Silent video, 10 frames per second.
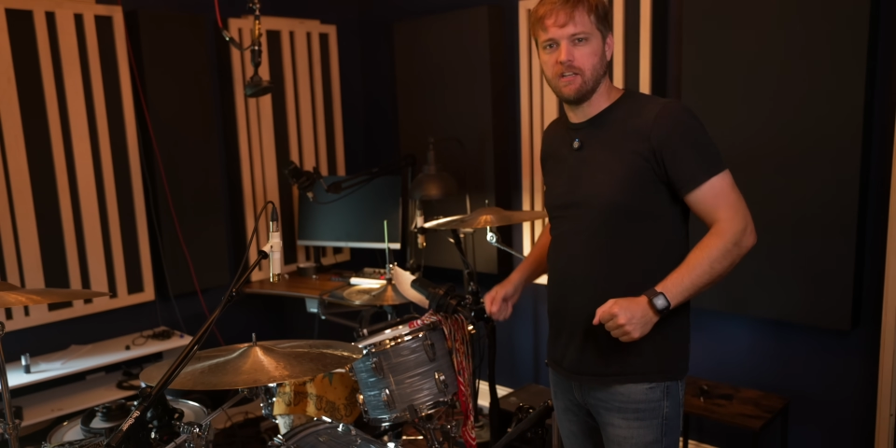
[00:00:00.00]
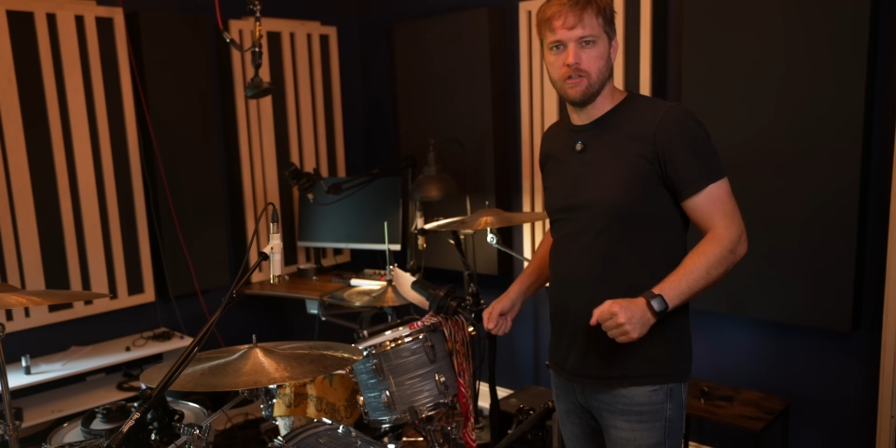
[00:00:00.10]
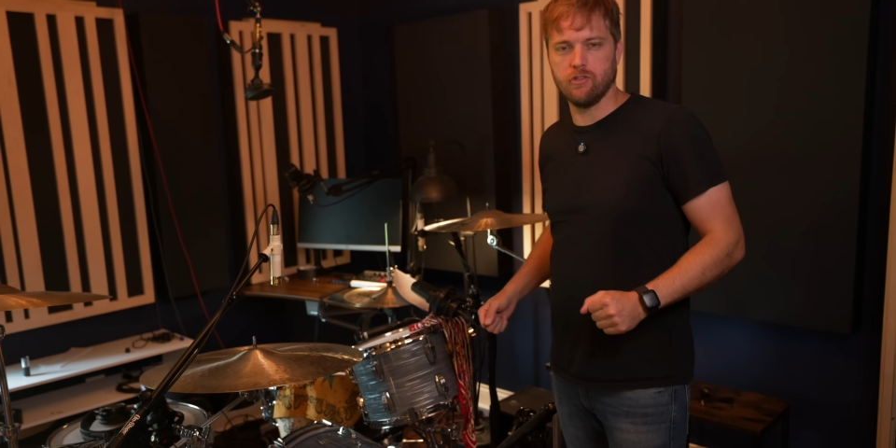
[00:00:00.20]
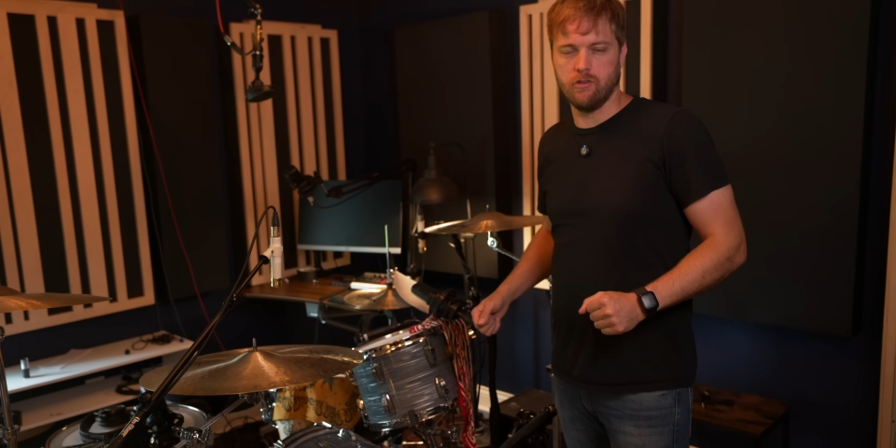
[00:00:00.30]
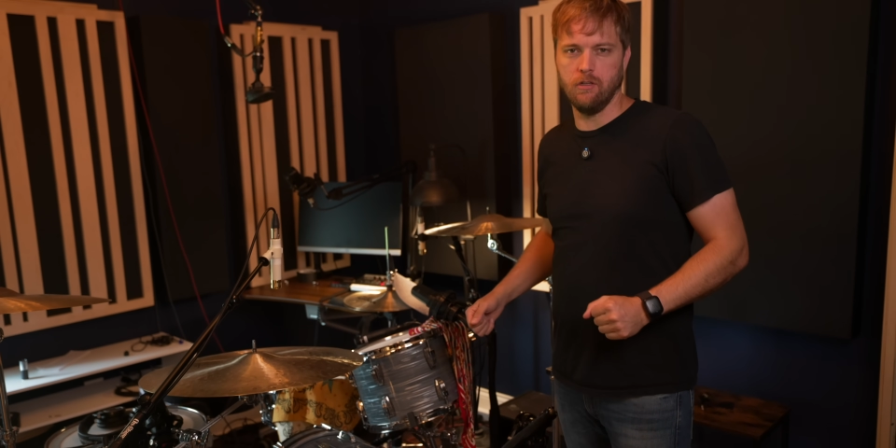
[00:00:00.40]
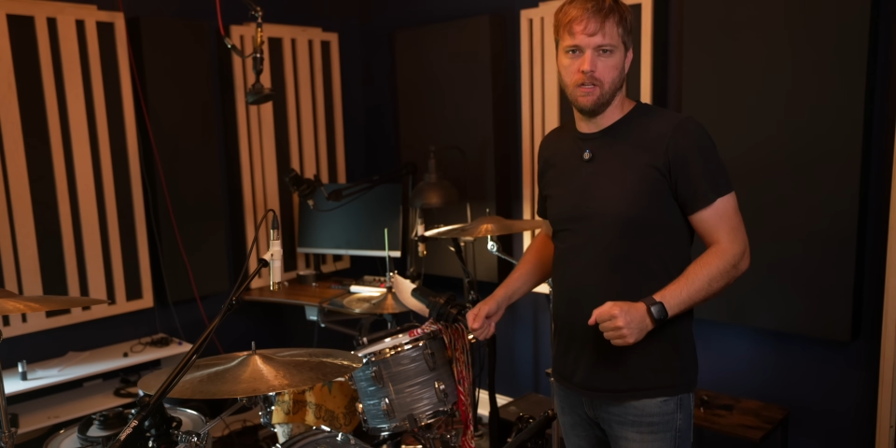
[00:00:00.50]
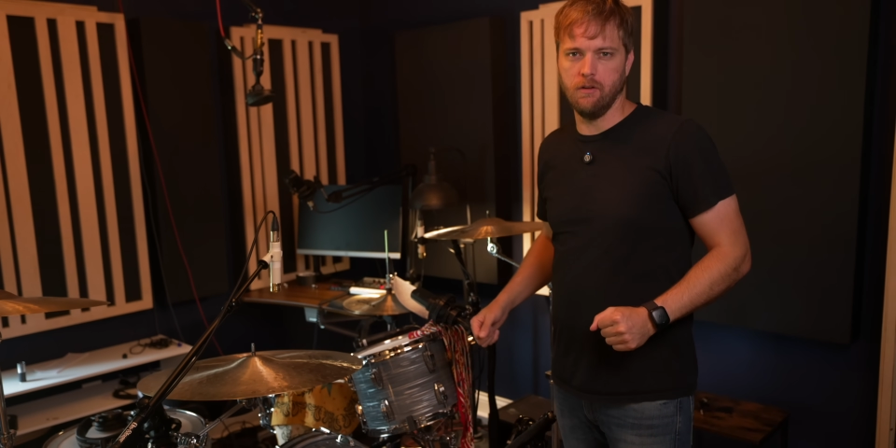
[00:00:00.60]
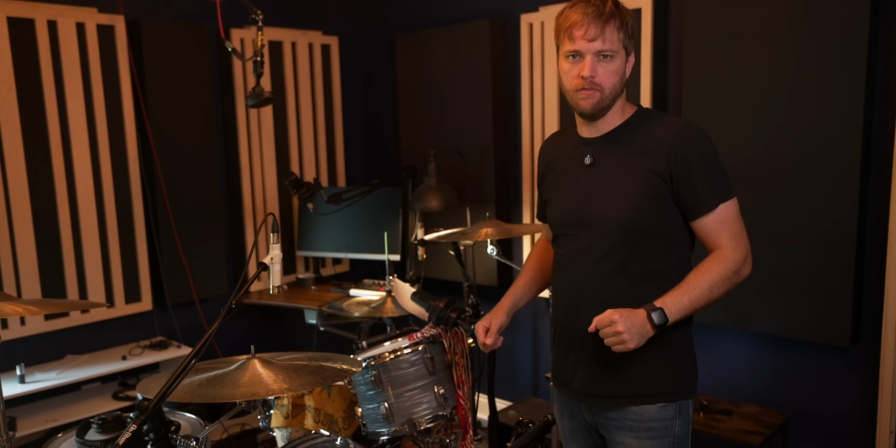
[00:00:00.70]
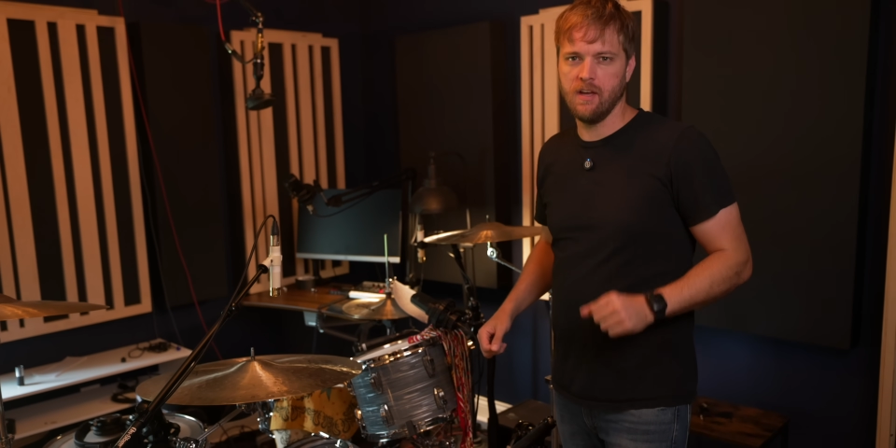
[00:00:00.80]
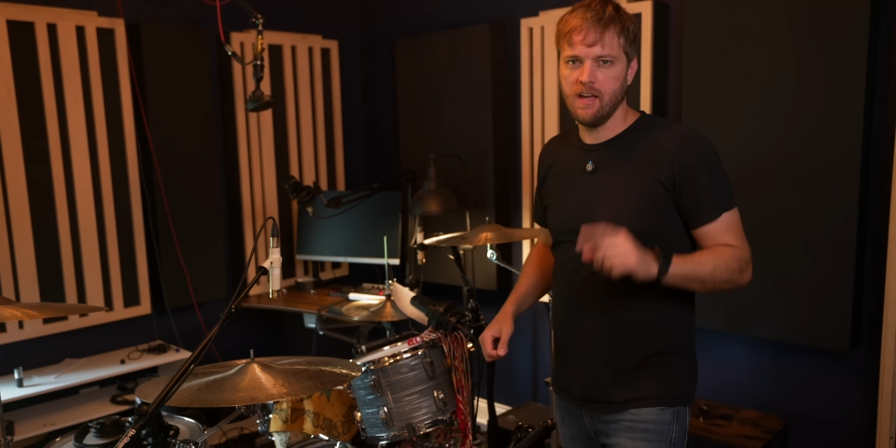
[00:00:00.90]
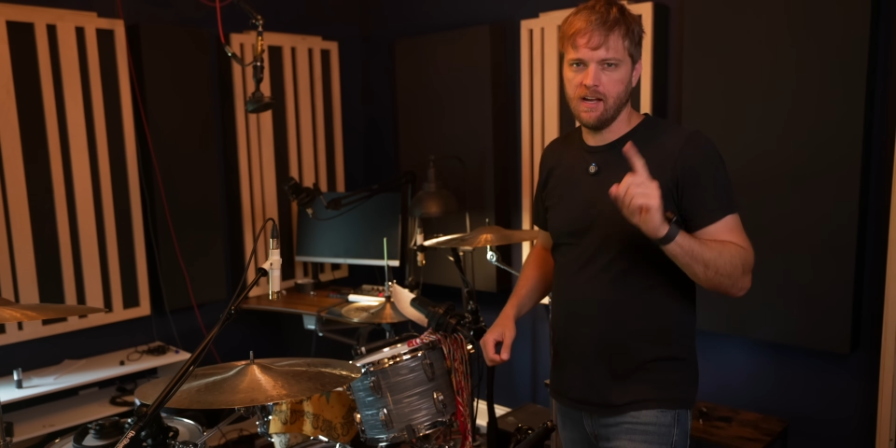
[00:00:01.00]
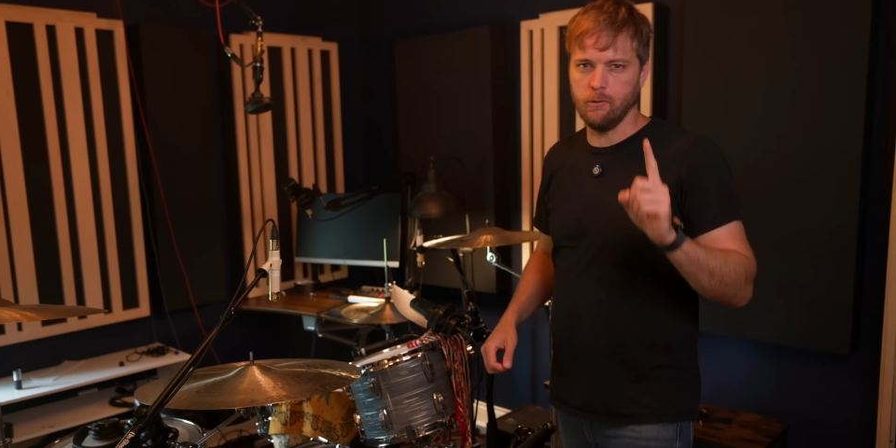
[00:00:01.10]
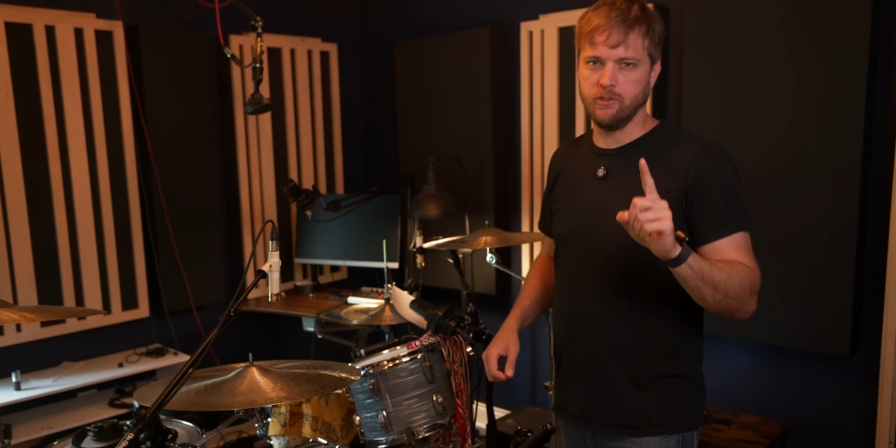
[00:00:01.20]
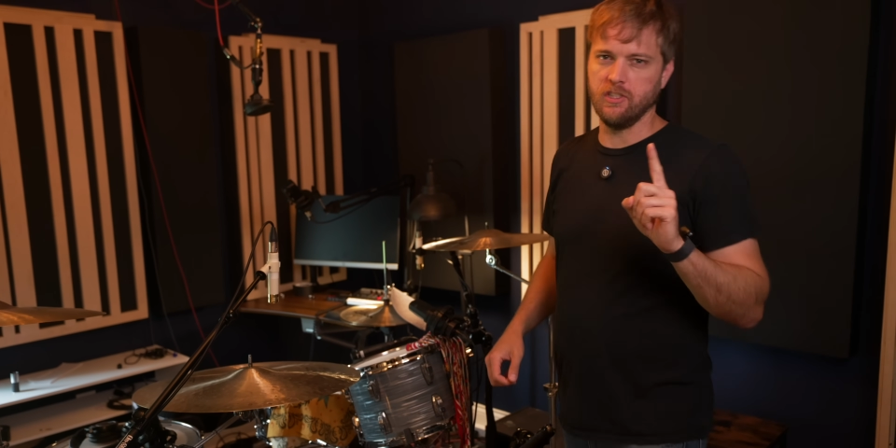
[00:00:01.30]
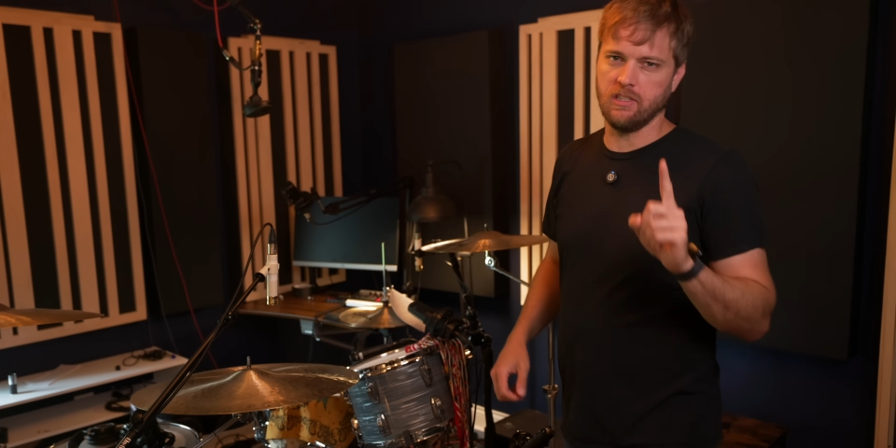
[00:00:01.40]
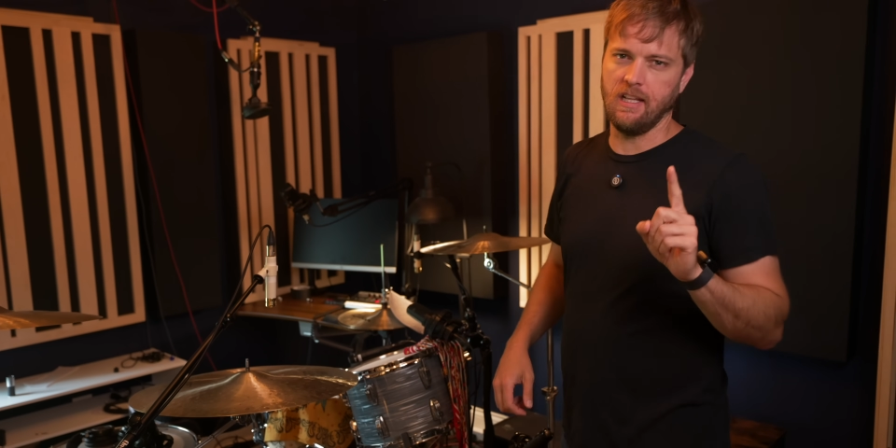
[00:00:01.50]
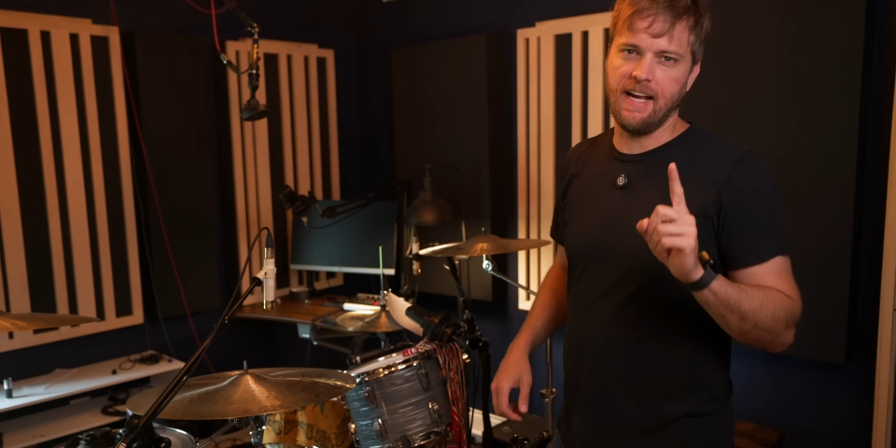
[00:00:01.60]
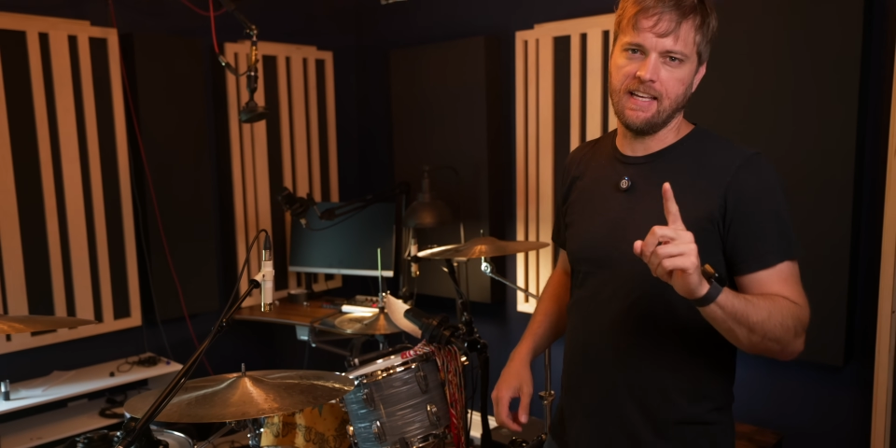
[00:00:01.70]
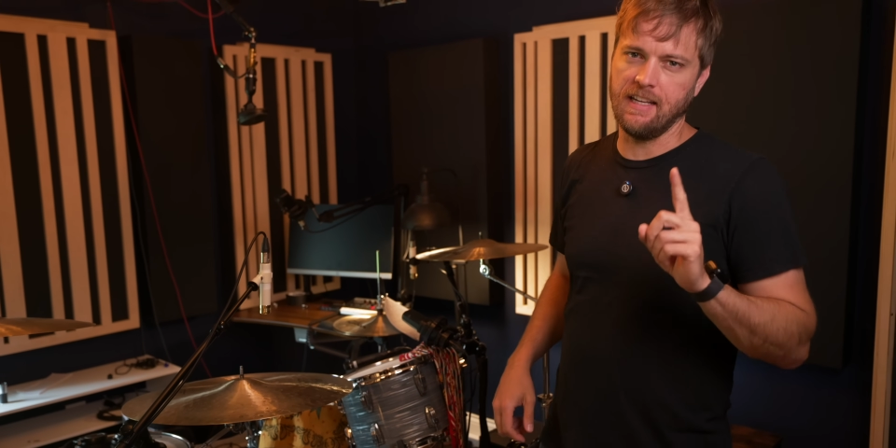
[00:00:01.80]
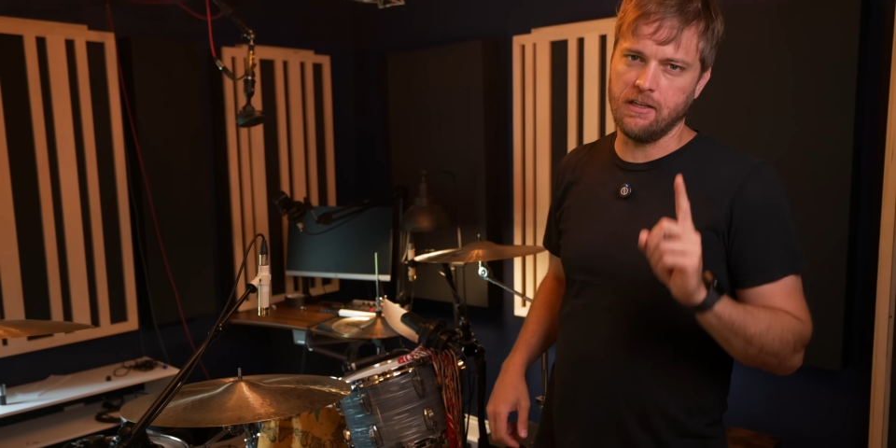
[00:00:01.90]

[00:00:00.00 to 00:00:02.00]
control of. I was just lacking